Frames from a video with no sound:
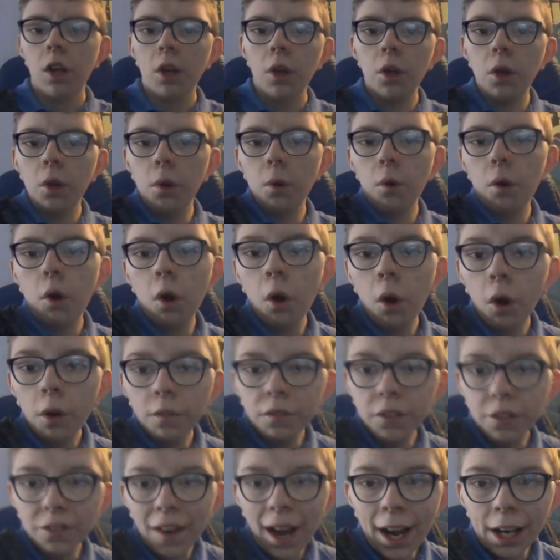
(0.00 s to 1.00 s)
who
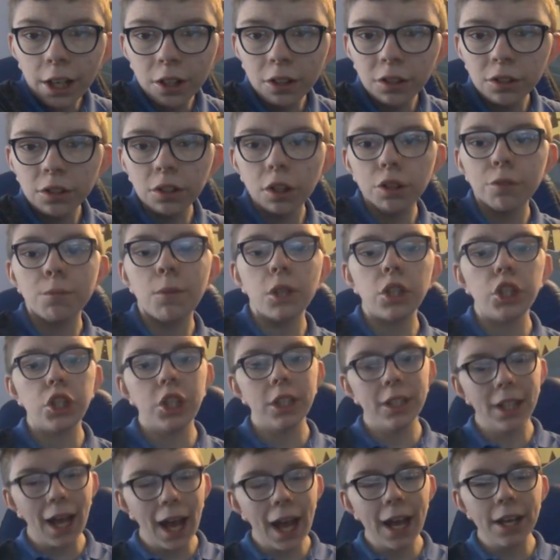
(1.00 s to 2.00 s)
loves vinyls as
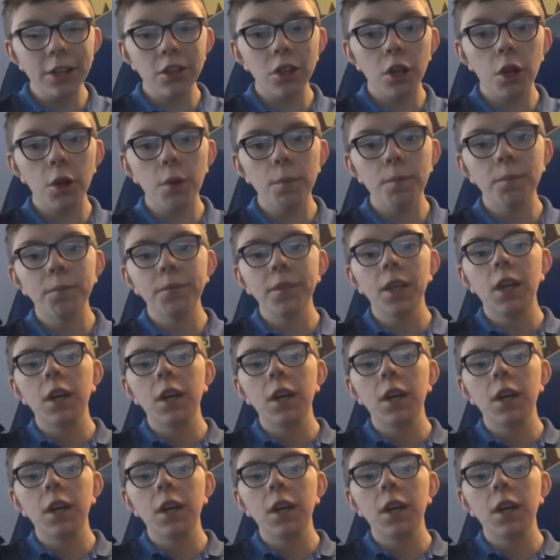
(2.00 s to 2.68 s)
much as I do.